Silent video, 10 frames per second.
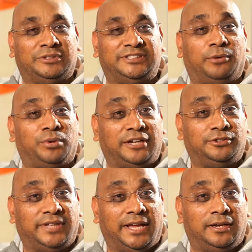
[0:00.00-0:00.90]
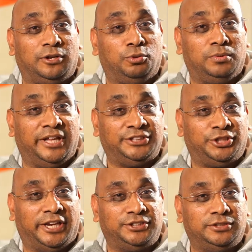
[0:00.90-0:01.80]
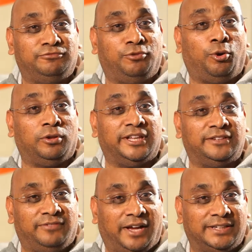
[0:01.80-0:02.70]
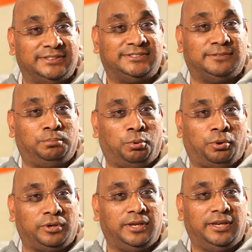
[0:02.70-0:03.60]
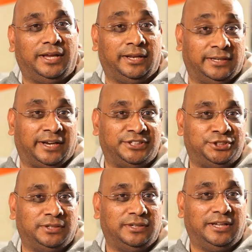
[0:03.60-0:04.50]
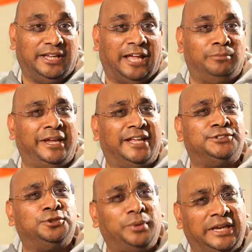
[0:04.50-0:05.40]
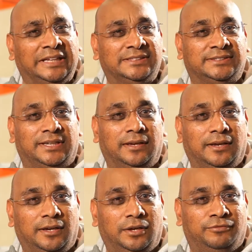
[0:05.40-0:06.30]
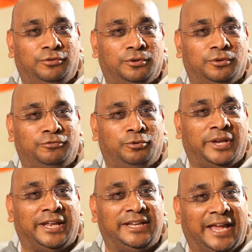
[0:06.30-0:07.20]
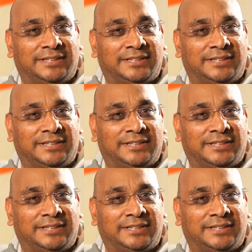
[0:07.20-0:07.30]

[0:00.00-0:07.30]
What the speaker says: must say, I would like to thank Global Education for all the advice, support, and direction, and making it so easy for getting